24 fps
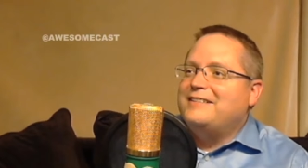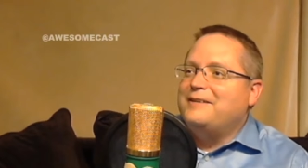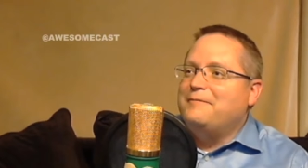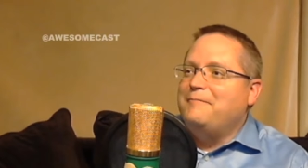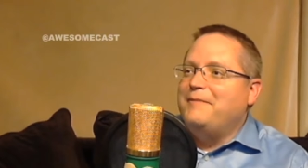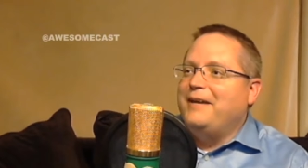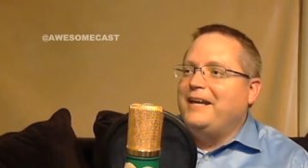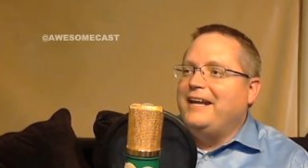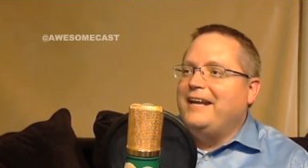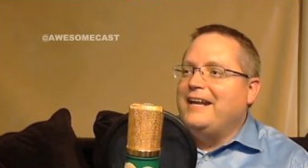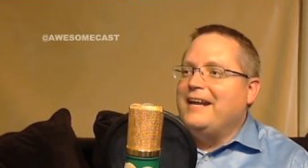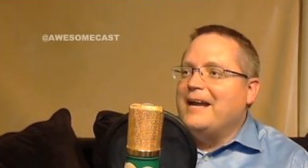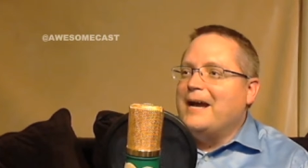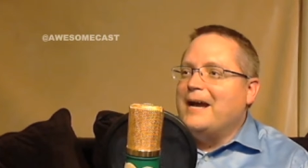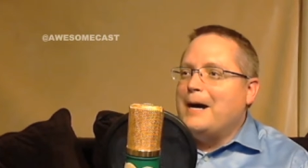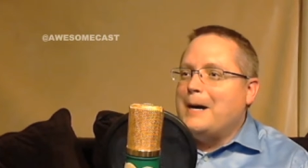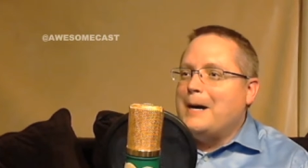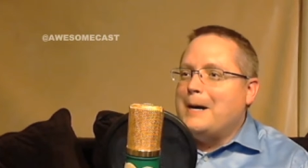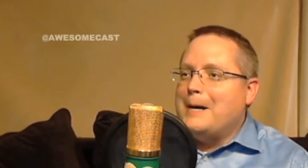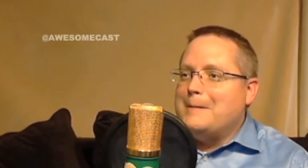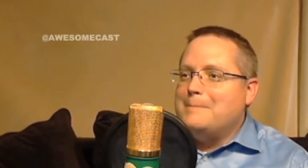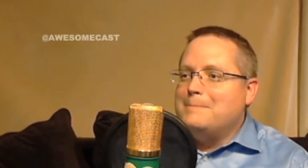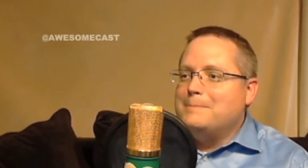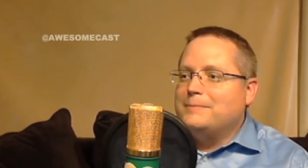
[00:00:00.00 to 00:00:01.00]
that's the
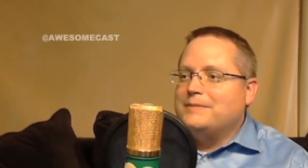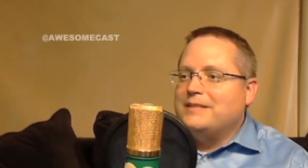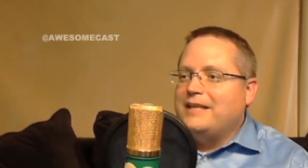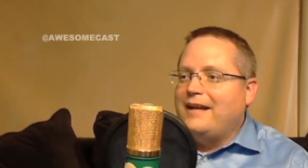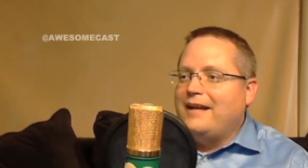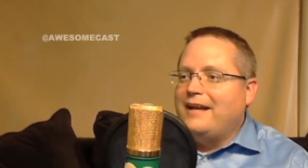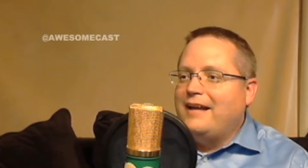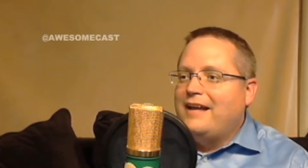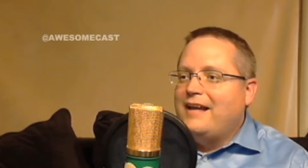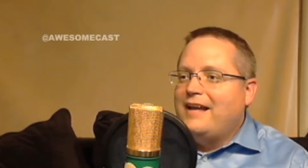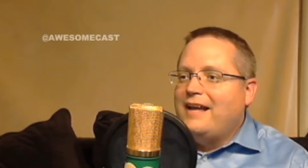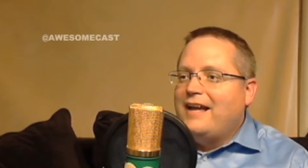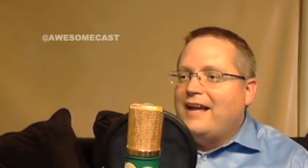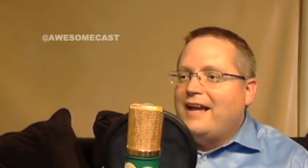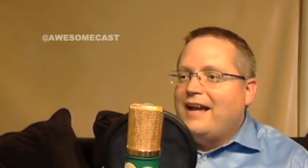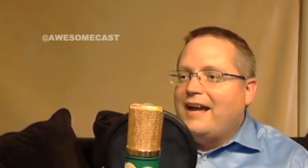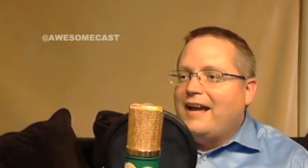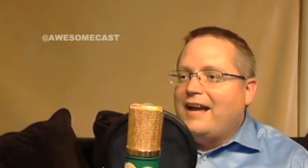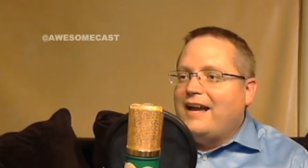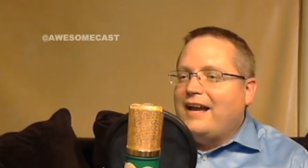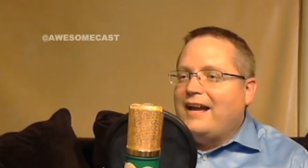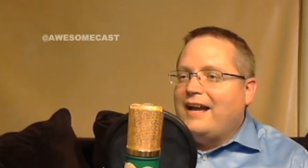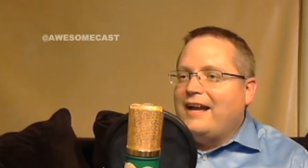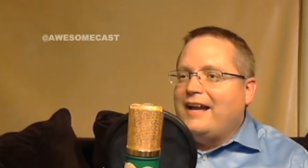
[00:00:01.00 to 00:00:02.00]
problem. Then turns into more
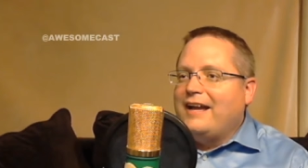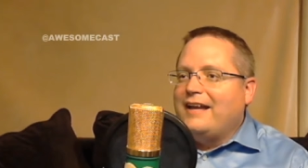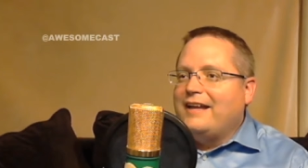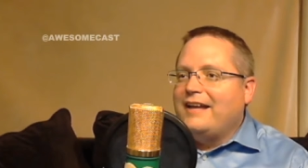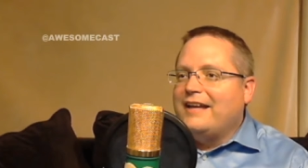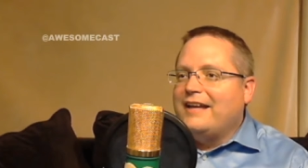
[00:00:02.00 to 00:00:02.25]
noise.